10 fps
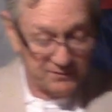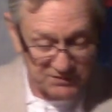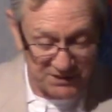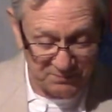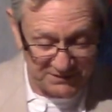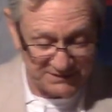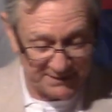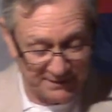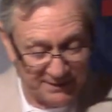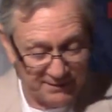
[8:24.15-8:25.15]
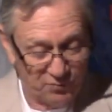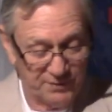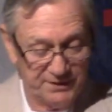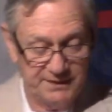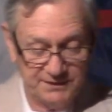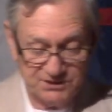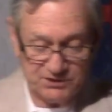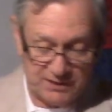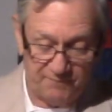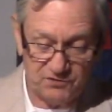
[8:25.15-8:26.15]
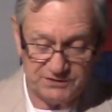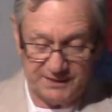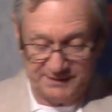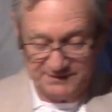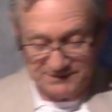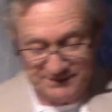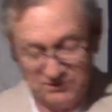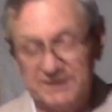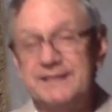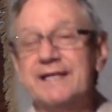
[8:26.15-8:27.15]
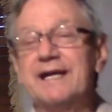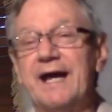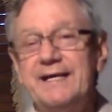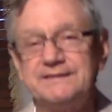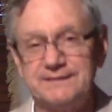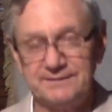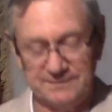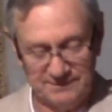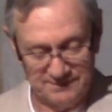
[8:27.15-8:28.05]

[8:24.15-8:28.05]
Simply said, when he discovers that he is guilty, he hates it.